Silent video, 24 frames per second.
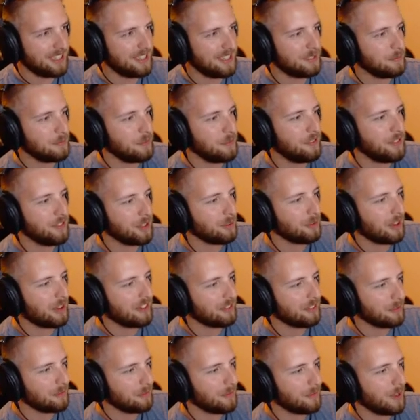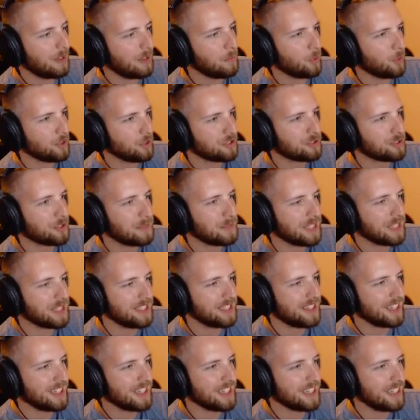moving away from a more scripted
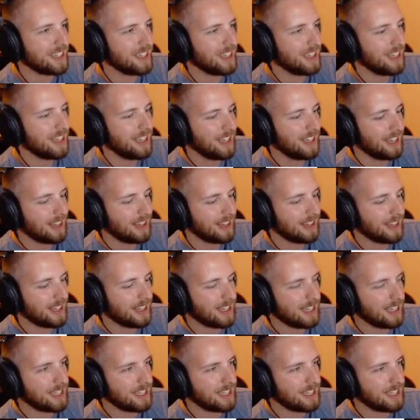thing and